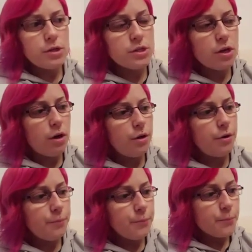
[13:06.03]

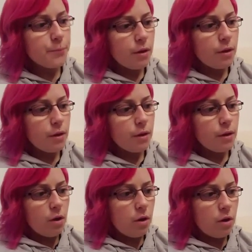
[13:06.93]
So,
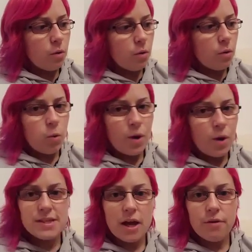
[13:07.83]

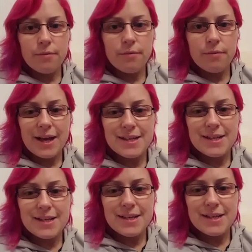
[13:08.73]
once I realized
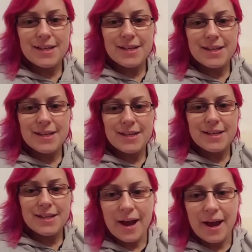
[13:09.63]

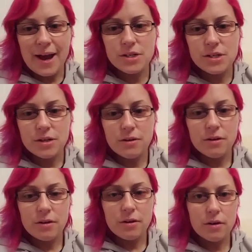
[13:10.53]
then
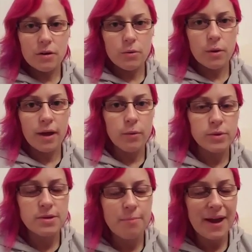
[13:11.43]
that it
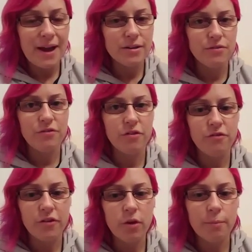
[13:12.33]
was about
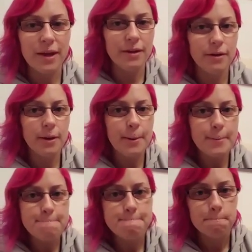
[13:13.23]
fulfillment,
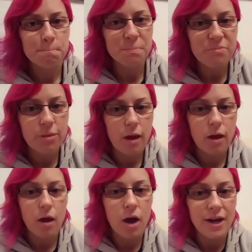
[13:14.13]

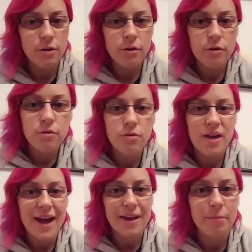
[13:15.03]
I knew
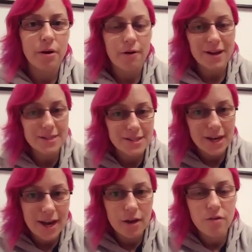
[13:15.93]
that
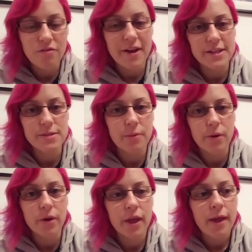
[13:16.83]
procrastinating on
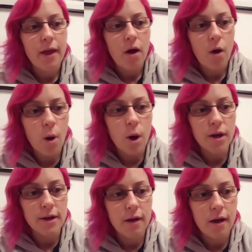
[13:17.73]
Facebook,
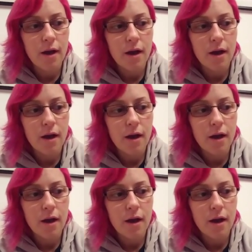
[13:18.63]
on